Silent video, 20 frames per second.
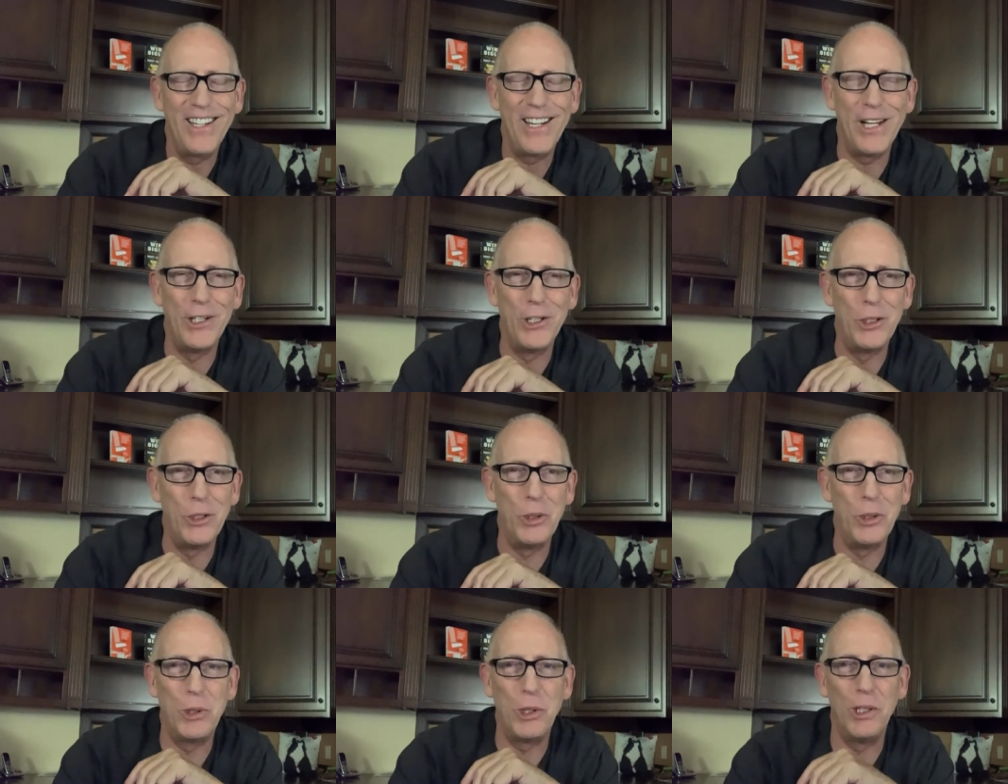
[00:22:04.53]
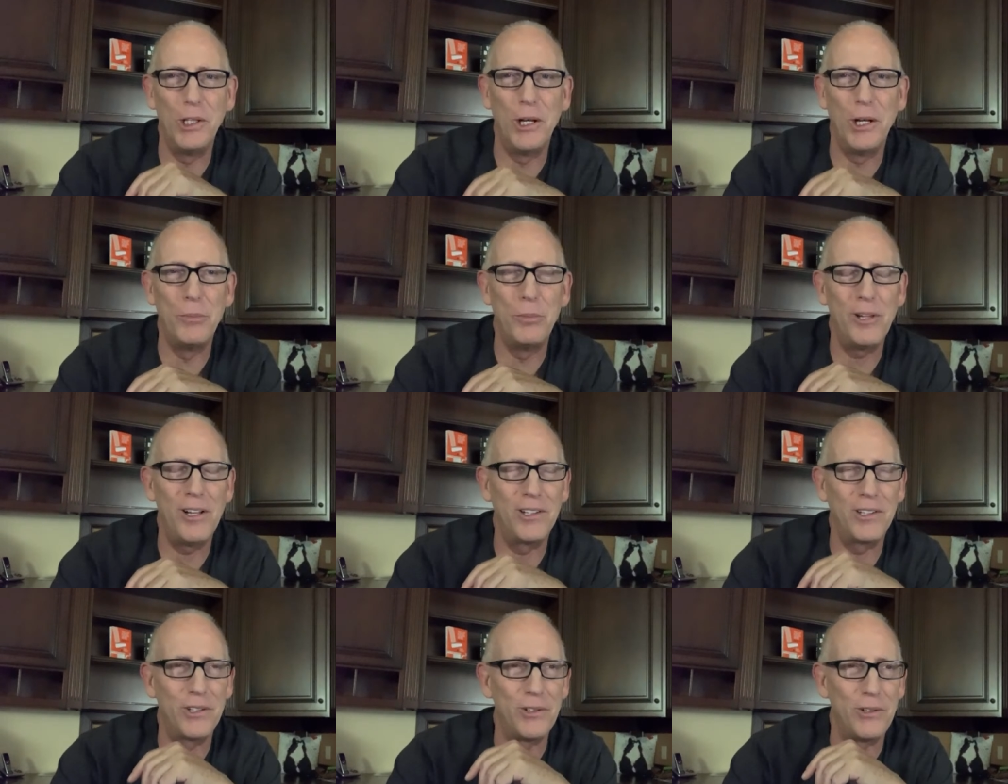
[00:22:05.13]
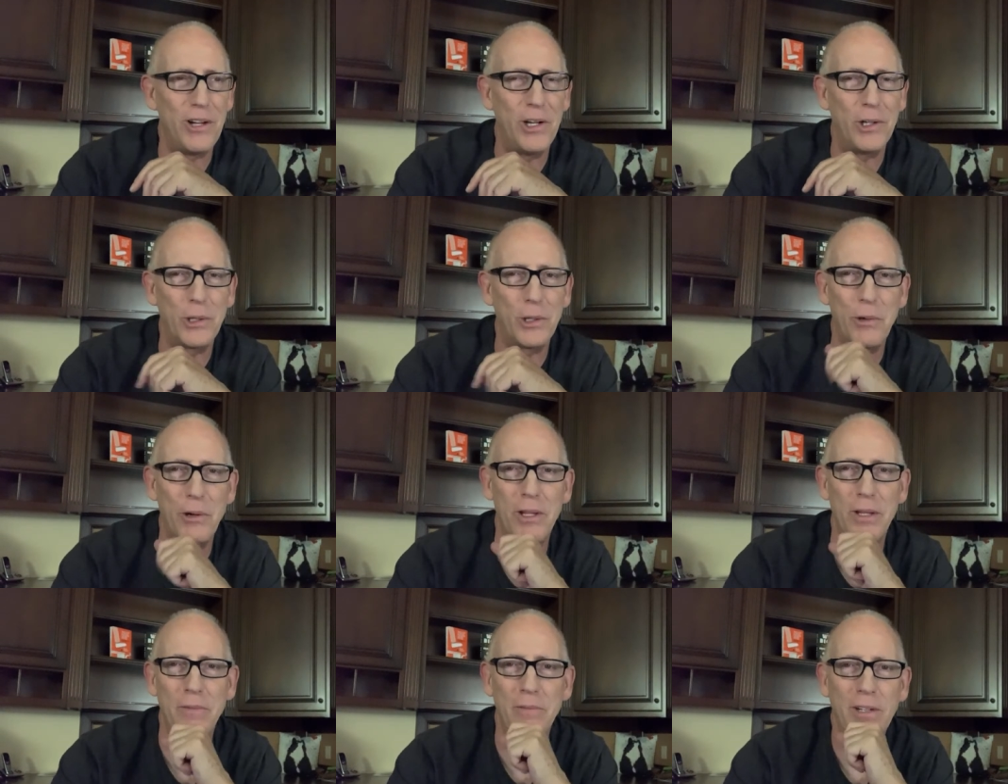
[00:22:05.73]
Can Google unplug their
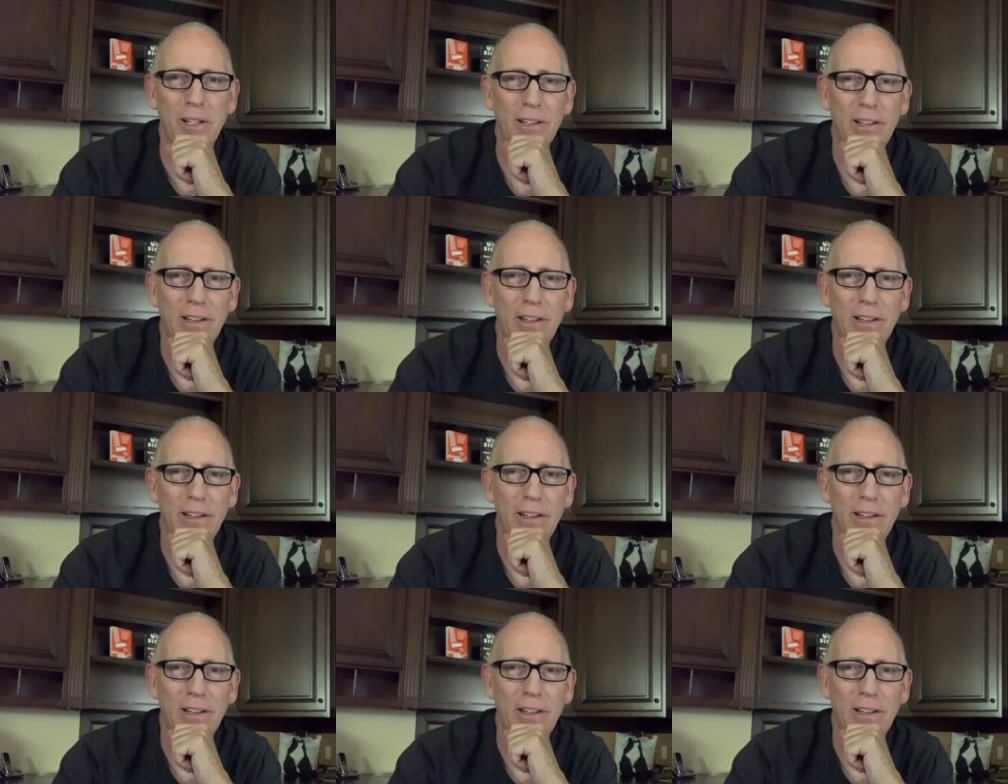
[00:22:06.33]
algorithm?